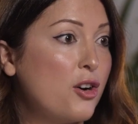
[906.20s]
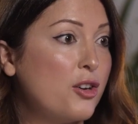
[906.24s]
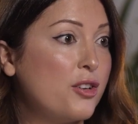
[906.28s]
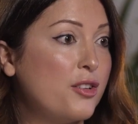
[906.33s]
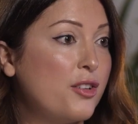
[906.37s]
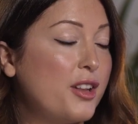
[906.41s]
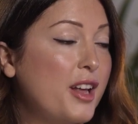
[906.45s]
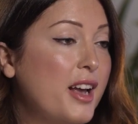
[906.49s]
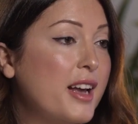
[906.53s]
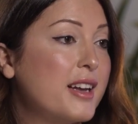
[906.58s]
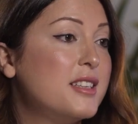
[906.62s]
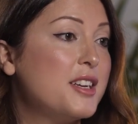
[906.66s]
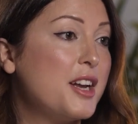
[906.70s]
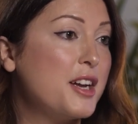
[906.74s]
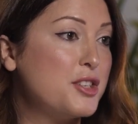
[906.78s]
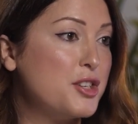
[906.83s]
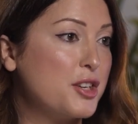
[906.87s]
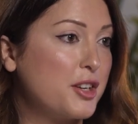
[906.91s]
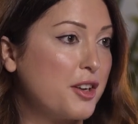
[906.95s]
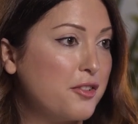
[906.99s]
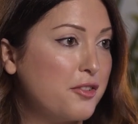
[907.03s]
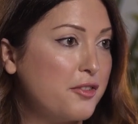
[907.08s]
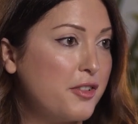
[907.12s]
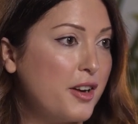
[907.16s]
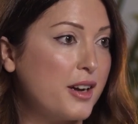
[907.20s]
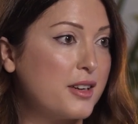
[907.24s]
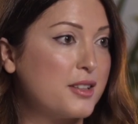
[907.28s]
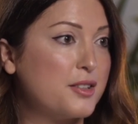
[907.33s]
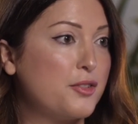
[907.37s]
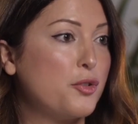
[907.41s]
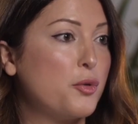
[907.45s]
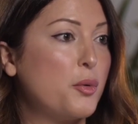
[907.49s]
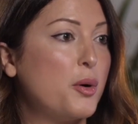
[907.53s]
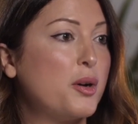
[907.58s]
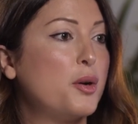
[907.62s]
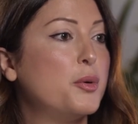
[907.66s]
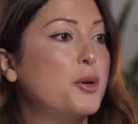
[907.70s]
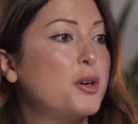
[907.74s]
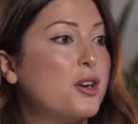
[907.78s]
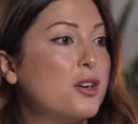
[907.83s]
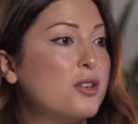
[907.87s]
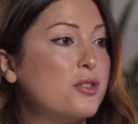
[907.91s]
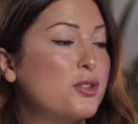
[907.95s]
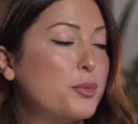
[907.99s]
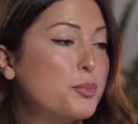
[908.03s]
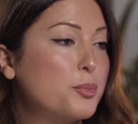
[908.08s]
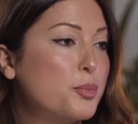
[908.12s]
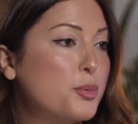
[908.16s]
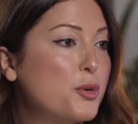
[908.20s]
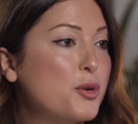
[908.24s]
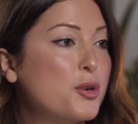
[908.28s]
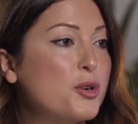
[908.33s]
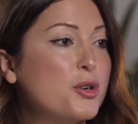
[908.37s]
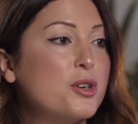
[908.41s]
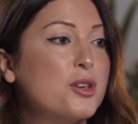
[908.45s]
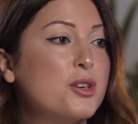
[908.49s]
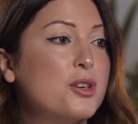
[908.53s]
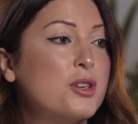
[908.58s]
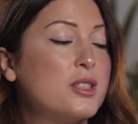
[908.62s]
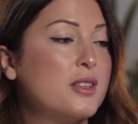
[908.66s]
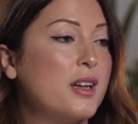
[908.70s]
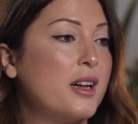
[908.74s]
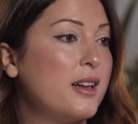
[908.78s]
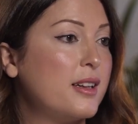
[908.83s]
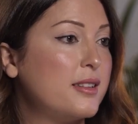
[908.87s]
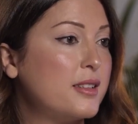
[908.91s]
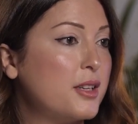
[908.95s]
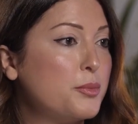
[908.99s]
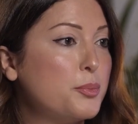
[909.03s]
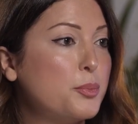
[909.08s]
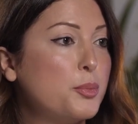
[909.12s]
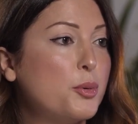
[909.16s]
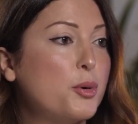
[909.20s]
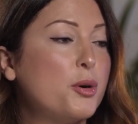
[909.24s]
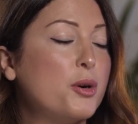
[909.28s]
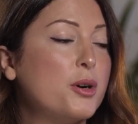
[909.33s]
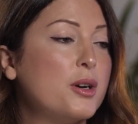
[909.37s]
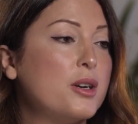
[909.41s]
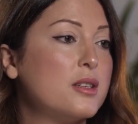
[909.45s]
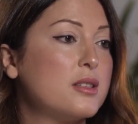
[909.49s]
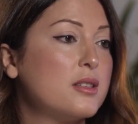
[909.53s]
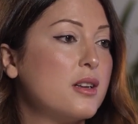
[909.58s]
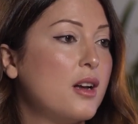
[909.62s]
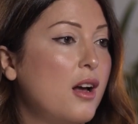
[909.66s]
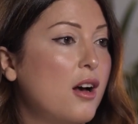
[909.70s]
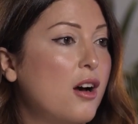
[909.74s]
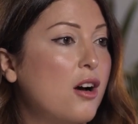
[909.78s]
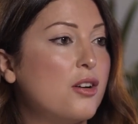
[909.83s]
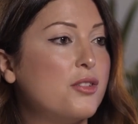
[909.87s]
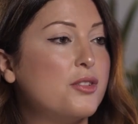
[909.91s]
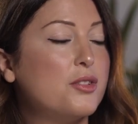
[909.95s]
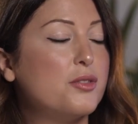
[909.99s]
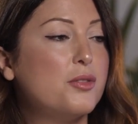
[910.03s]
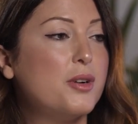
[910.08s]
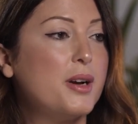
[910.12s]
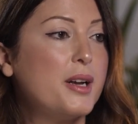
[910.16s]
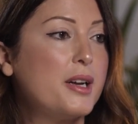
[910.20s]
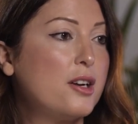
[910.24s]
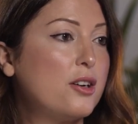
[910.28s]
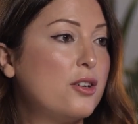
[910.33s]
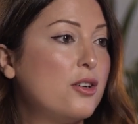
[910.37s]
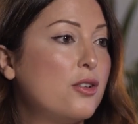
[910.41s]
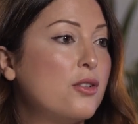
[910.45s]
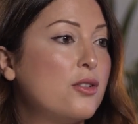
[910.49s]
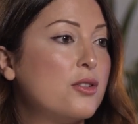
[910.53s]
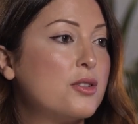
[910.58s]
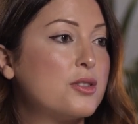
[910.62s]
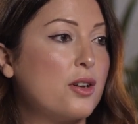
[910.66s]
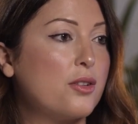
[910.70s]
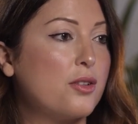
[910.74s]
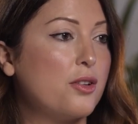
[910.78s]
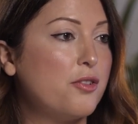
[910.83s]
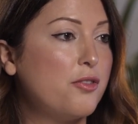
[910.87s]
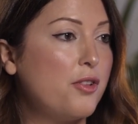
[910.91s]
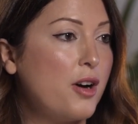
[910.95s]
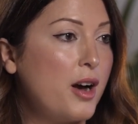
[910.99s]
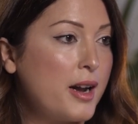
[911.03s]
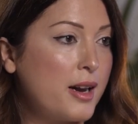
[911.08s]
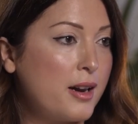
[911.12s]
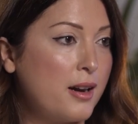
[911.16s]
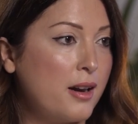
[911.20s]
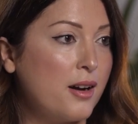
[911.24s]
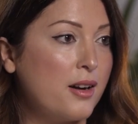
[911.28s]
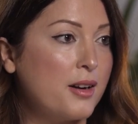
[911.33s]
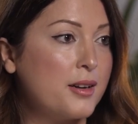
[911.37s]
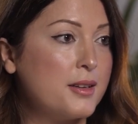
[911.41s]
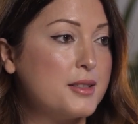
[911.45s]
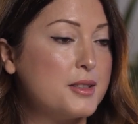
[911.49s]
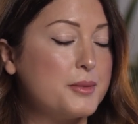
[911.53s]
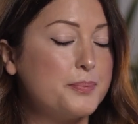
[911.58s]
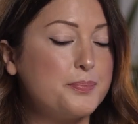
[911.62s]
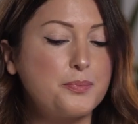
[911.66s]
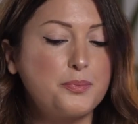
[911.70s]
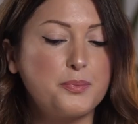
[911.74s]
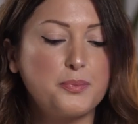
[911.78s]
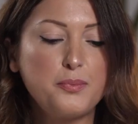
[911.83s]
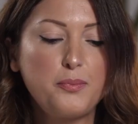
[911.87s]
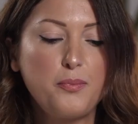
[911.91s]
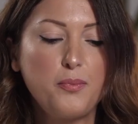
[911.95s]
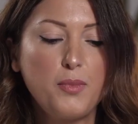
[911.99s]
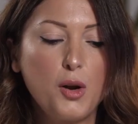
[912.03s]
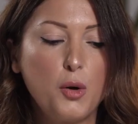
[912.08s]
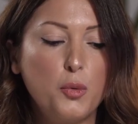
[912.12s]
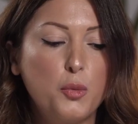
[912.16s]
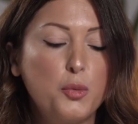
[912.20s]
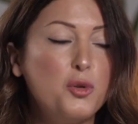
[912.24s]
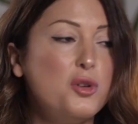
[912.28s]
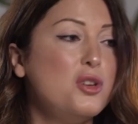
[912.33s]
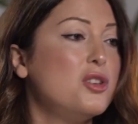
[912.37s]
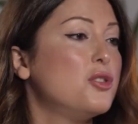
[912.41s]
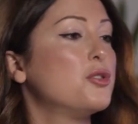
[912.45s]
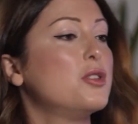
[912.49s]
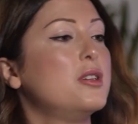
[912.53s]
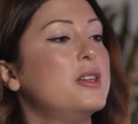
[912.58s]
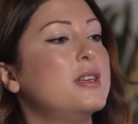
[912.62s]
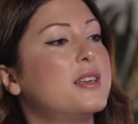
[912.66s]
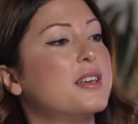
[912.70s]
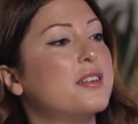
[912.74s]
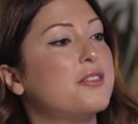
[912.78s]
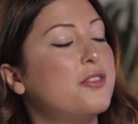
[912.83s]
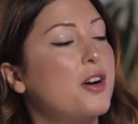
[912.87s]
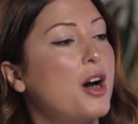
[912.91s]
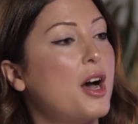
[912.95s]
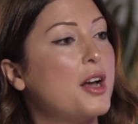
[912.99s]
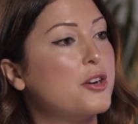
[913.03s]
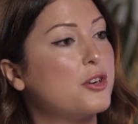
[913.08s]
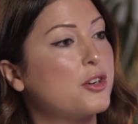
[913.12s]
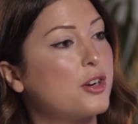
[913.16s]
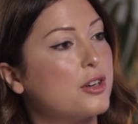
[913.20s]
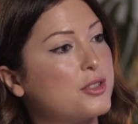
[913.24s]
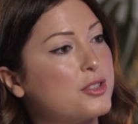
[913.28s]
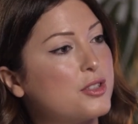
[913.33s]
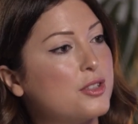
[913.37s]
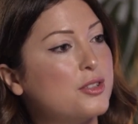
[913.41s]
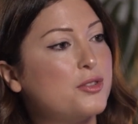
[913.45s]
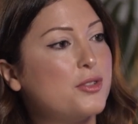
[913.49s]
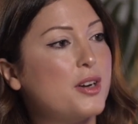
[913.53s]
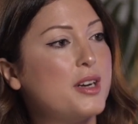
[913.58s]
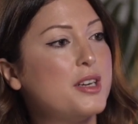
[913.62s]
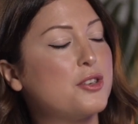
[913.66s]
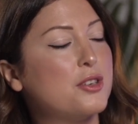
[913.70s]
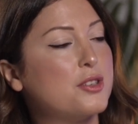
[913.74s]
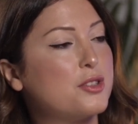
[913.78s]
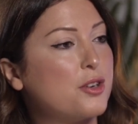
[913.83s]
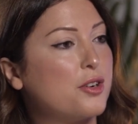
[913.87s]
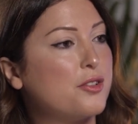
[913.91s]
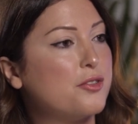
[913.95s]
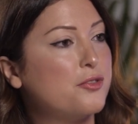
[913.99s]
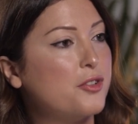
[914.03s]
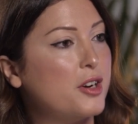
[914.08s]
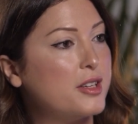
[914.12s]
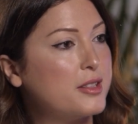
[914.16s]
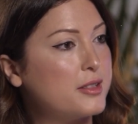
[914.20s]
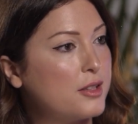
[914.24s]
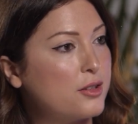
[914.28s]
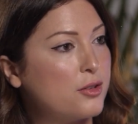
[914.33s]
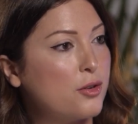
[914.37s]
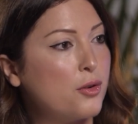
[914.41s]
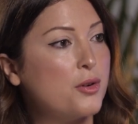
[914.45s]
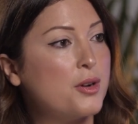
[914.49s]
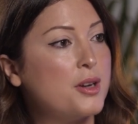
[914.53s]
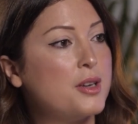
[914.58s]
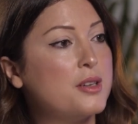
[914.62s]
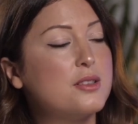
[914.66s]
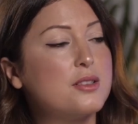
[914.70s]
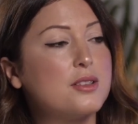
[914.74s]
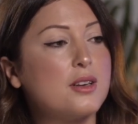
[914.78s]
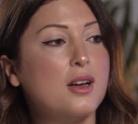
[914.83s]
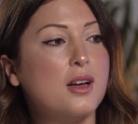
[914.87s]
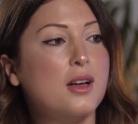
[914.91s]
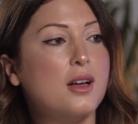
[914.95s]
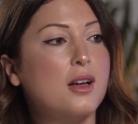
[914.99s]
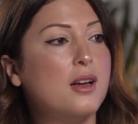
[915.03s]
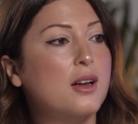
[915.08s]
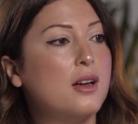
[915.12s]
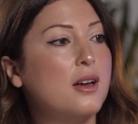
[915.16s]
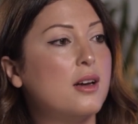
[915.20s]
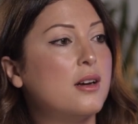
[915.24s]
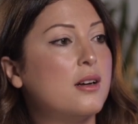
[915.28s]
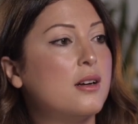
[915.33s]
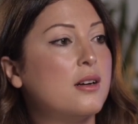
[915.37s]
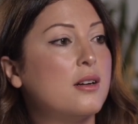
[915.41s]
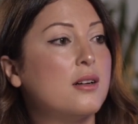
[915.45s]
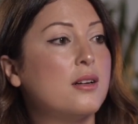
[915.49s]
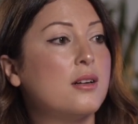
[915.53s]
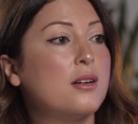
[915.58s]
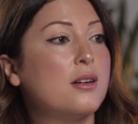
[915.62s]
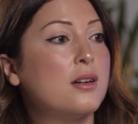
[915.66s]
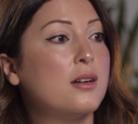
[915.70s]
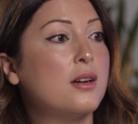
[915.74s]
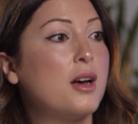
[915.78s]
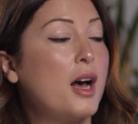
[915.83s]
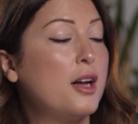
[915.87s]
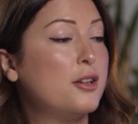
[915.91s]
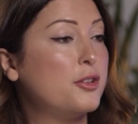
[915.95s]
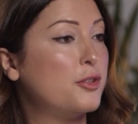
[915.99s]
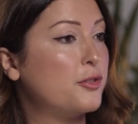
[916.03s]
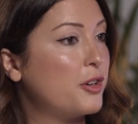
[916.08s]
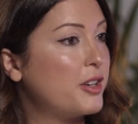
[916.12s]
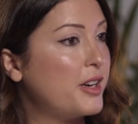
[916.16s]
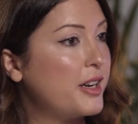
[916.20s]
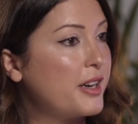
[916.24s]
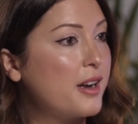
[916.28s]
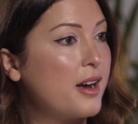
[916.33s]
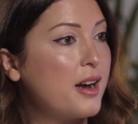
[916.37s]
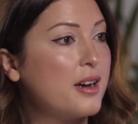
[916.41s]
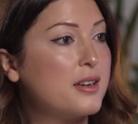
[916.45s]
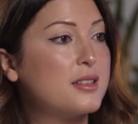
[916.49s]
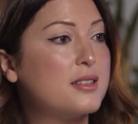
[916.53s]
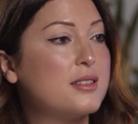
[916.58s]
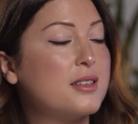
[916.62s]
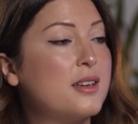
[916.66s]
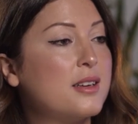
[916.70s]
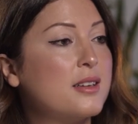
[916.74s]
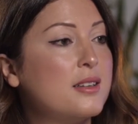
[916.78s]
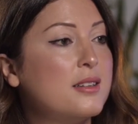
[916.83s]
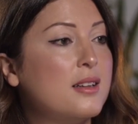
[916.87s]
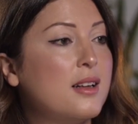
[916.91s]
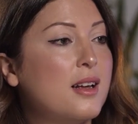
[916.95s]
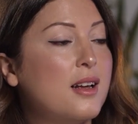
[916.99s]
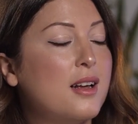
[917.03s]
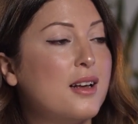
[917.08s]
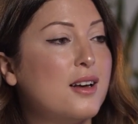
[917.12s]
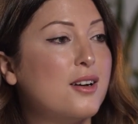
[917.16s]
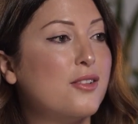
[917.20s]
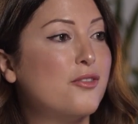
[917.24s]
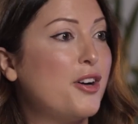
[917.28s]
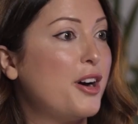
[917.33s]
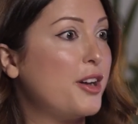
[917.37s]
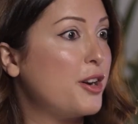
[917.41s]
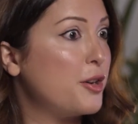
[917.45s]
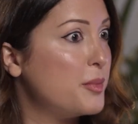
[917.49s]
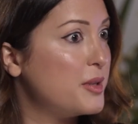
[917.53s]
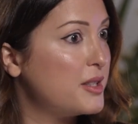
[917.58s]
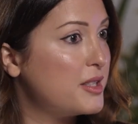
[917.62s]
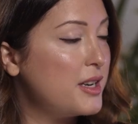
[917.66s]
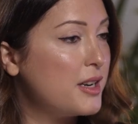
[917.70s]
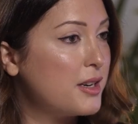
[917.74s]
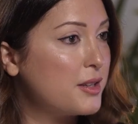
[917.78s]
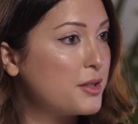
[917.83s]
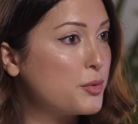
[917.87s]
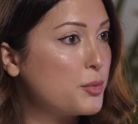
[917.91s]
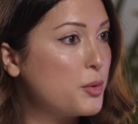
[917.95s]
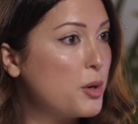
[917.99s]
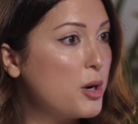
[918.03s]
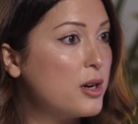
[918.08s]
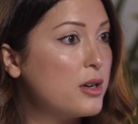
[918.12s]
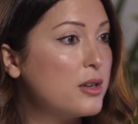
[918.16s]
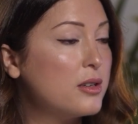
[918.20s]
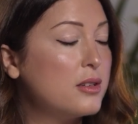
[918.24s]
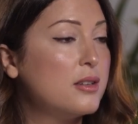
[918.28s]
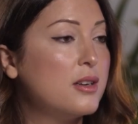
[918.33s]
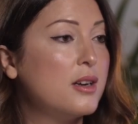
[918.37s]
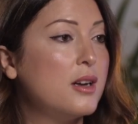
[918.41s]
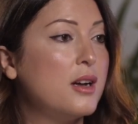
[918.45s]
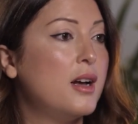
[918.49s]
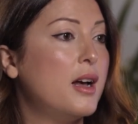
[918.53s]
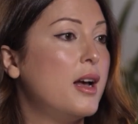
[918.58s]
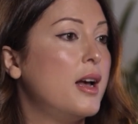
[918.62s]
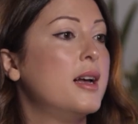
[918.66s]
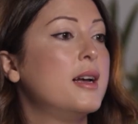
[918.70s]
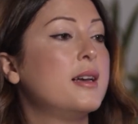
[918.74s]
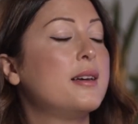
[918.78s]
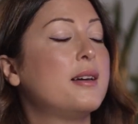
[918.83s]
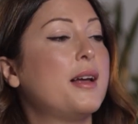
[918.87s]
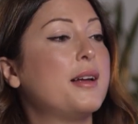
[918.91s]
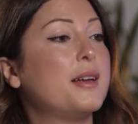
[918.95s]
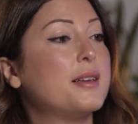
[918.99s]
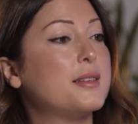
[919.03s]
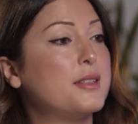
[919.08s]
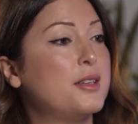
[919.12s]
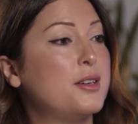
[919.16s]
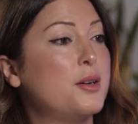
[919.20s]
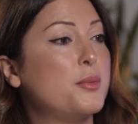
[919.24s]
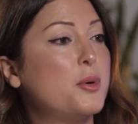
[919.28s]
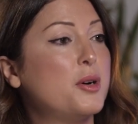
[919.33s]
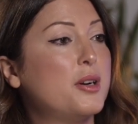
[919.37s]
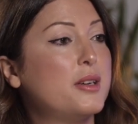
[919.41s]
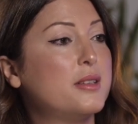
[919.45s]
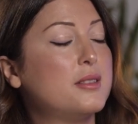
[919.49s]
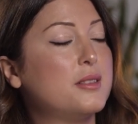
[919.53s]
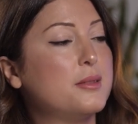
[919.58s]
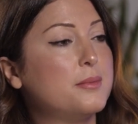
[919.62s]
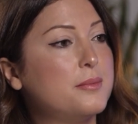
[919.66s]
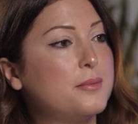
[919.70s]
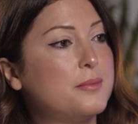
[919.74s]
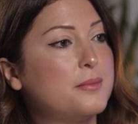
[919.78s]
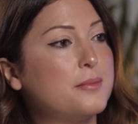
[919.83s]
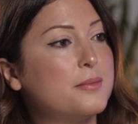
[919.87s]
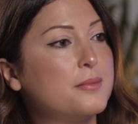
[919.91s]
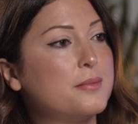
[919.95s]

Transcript: on the anti-aging effect, if you want to work on the pores, dilated pores, on the wrinkles, on the fine lines, we usually give higher concentrations of retinoids, hyaluronic acid, vitamin C as well, and niacinamide.